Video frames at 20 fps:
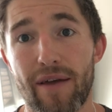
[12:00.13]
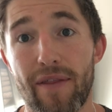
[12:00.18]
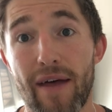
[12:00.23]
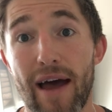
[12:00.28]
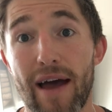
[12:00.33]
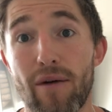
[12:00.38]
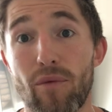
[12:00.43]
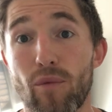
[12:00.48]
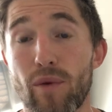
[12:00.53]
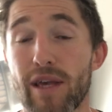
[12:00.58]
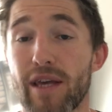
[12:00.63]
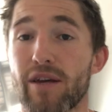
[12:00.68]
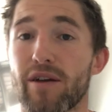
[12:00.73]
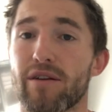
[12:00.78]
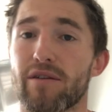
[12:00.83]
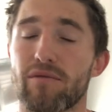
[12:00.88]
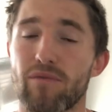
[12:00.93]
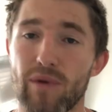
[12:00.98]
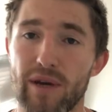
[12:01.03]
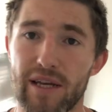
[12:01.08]
like that, we
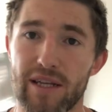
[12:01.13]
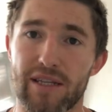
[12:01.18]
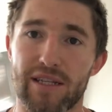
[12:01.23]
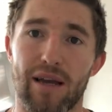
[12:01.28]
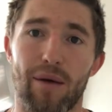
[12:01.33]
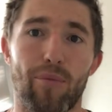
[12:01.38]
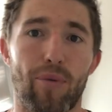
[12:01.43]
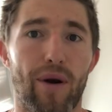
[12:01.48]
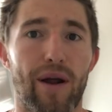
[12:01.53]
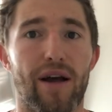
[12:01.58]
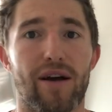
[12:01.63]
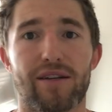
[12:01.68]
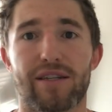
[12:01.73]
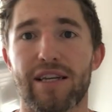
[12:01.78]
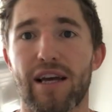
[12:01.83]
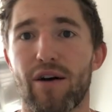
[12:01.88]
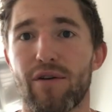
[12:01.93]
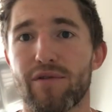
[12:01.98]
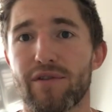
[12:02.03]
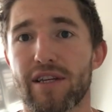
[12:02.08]
could separate
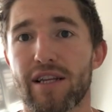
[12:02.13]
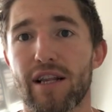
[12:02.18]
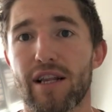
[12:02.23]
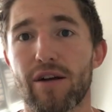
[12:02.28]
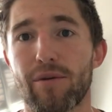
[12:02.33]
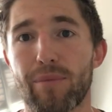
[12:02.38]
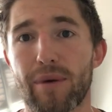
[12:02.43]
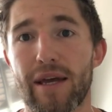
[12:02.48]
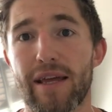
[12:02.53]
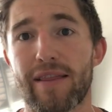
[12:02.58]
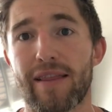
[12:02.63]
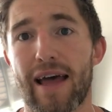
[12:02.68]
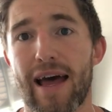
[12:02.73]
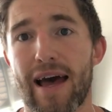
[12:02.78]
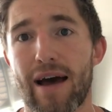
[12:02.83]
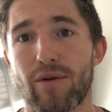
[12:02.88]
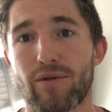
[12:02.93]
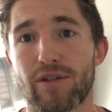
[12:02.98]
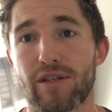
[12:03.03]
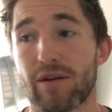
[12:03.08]
ourselves a little bit in the
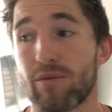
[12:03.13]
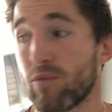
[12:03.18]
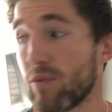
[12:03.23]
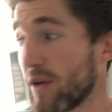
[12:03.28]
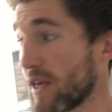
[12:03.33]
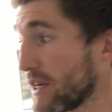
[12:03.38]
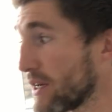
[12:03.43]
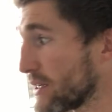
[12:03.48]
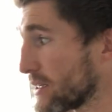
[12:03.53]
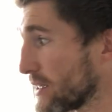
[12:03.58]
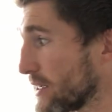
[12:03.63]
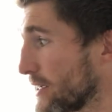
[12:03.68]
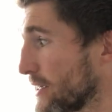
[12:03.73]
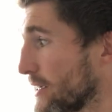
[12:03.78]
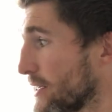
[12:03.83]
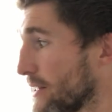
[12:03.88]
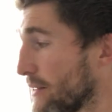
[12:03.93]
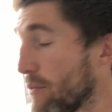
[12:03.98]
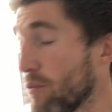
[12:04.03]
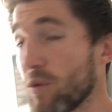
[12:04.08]
house, and we
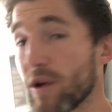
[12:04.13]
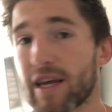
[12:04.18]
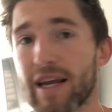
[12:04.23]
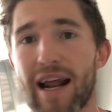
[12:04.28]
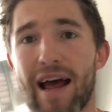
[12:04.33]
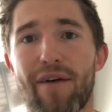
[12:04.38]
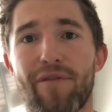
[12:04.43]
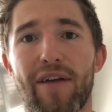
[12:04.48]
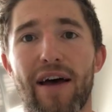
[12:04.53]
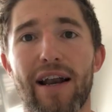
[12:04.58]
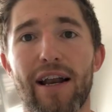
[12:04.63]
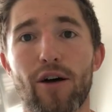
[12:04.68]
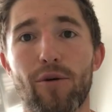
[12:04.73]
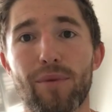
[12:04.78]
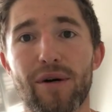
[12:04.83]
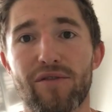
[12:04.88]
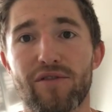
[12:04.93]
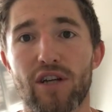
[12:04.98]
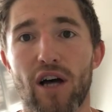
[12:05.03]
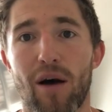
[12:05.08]
could have that little
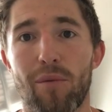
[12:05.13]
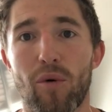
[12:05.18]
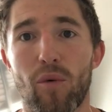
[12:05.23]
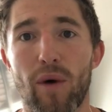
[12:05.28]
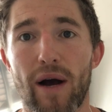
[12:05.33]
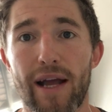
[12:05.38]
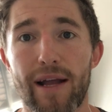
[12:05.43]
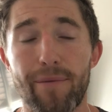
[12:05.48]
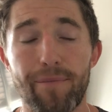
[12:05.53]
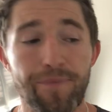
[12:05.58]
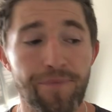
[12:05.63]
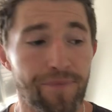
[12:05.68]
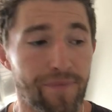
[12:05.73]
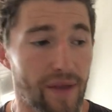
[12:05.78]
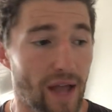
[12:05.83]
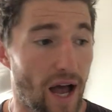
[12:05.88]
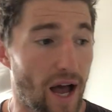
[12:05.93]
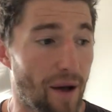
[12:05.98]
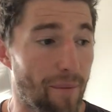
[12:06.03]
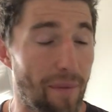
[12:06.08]
bit of time away.
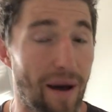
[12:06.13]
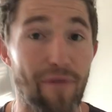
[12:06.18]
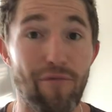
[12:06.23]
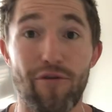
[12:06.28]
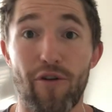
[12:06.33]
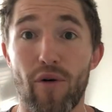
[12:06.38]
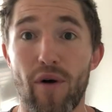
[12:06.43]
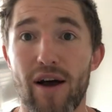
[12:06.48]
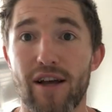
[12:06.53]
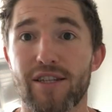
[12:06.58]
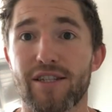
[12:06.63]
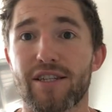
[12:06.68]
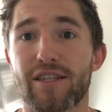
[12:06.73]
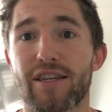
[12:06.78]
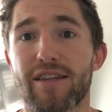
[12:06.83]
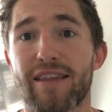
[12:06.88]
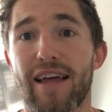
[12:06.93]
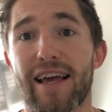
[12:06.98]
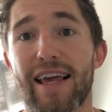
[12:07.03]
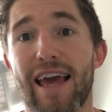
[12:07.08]
And for
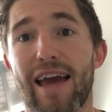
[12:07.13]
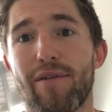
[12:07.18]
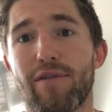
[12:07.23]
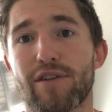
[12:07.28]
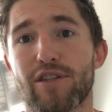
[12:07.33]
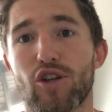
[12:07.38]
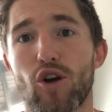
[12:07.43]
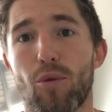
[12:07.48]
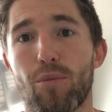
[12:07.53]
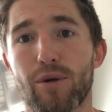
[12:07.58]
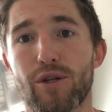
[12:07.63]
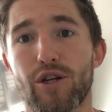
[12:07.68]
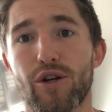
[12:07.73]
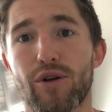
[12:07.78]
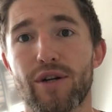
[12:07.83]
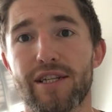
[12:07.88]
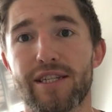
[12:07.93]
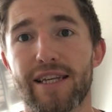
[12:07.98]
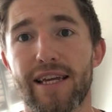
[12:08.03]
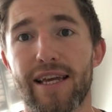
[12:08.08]
us, that gave us the
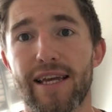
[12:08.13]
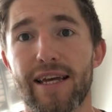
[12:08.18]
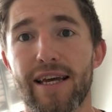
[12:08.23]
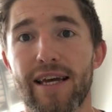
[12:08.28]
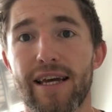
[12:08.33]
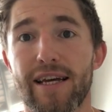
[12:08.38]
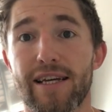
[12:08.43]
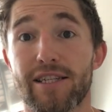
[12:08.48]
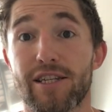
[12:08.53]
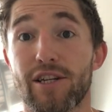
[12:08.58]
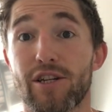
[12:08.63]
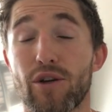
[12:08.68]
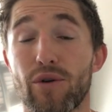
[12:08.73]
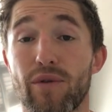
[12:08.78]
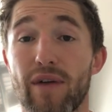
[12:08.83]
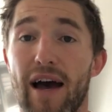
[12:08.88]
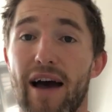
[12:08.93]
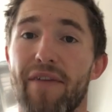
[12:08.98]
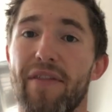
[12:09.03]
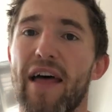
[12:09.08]
opportunity to
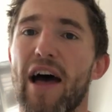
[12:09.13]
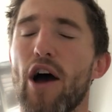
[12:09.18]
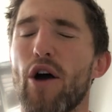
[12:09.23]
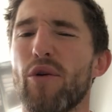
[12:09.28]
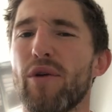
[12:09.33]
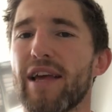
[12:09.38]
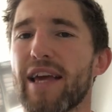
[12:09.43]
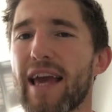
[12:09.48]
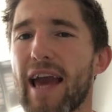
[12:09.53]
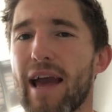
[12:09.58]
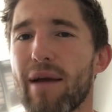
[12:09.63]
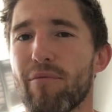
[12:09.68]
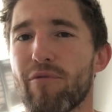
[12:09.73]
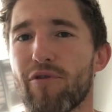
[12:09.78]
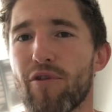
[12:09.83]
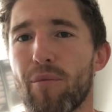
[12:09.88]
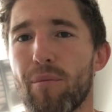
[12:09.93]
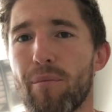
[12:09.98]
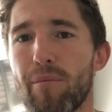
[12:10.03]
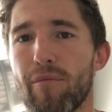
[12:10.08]
do that. And that only came
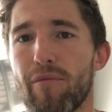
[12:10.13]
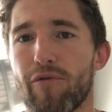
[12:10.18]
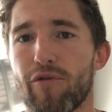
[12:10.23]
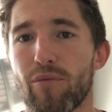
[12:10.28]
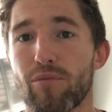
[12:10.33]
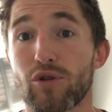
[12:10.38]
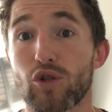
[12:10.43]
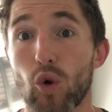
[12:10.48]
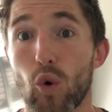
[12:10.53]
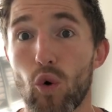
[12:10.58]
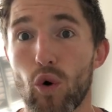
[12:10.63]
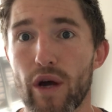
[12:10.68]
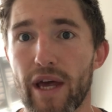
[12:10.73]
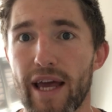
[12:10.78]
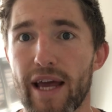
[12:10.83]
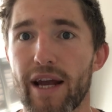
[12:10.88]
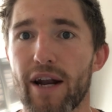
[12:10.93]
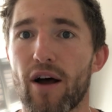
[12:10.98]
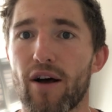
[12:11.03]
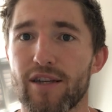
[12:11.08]
from
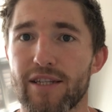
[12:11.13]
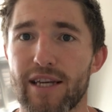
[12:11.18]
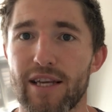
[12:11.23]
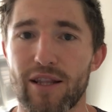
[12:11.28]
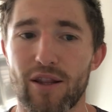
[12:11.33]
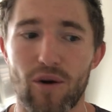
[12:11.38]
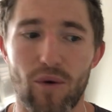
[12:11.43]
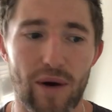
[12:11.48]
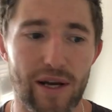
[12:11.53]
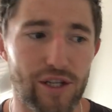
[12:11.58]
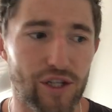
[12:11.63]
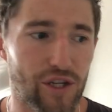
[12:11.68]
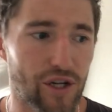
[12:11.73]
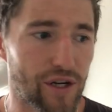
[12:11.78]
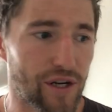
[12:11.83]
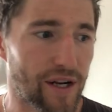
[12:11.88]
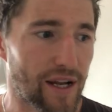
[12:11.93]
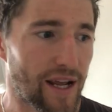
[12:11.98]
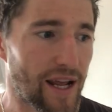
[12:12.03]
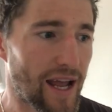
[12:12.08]
talking and asking the
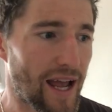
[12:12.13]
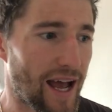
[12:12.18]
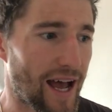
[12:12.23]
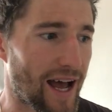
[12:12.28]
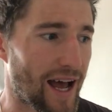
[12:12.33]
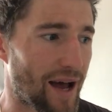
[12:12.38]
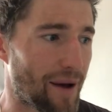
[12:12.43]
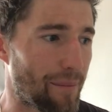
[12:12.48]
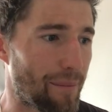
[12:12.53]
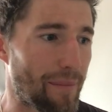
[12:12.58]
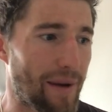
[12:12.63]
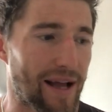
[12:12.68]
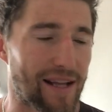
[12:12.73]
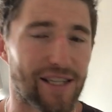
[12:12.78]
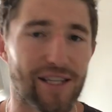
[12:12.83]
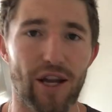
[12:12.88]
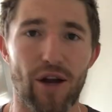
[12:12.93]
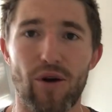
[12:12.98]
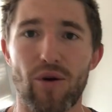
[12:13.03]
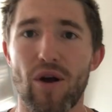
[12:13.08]
question.
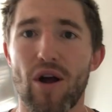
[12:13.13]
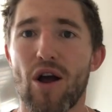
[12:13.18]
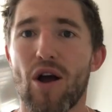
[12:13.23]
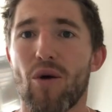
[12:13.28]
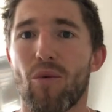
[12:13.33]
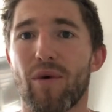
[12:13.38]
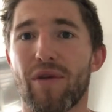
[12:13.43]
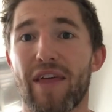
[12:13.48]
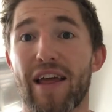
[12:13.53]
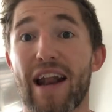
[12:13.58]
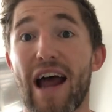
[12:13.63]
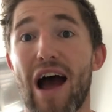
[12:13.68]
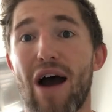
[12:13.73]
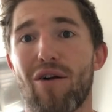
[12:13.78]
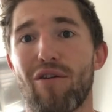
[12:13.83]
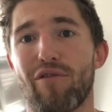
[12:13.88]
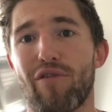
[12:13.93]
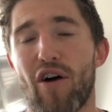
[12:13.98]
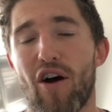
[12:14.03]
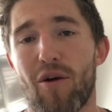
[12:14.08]
And so within
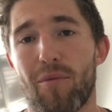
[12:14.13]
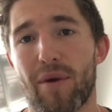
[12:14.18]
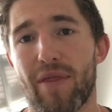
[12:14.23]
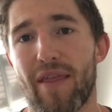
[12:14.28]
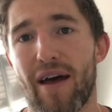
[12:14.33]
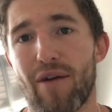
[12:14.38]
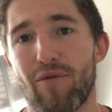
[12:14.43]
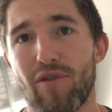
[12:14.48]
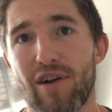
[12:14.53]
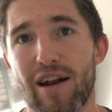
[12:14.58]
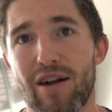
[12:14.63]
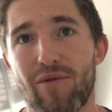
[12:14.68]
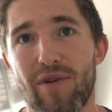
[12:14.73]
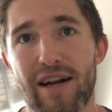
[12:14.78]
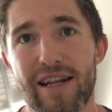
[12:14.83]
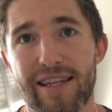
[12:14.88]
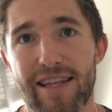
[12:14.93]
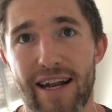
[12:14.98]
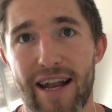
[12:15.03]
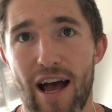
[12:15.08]
our environment, that really,
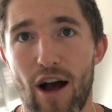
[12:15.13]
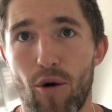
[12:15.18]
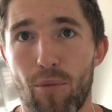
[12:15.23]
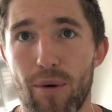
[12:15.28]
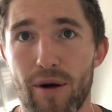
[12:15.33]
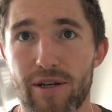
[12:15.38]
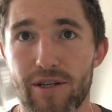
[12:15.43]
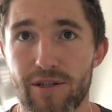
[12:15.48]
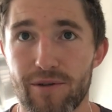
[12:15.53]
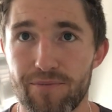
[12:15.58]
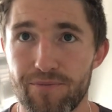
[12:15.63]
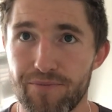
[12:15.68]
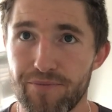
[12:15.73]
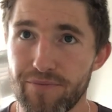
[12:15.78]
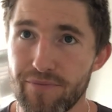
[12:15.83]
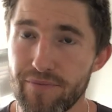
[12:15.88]
really did help us.